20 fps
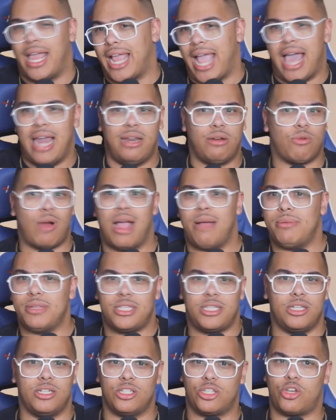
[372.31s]
Like, Allen
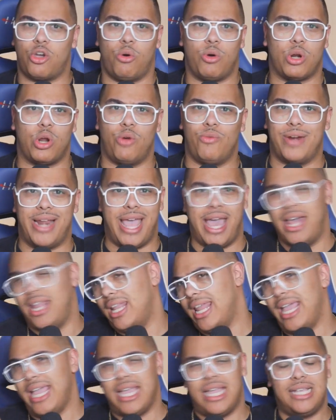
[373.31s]
Robinson is going over to
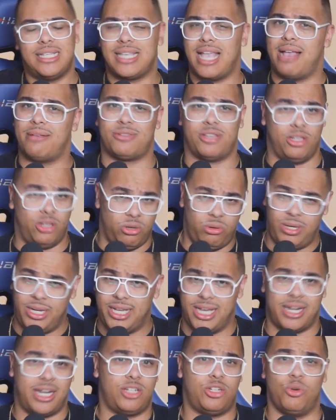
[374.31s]
L.A. He's
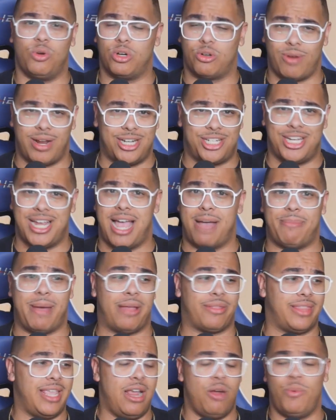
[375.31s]
absolutely going to do a great job
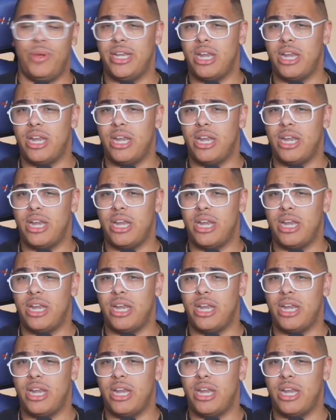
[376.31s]
out there.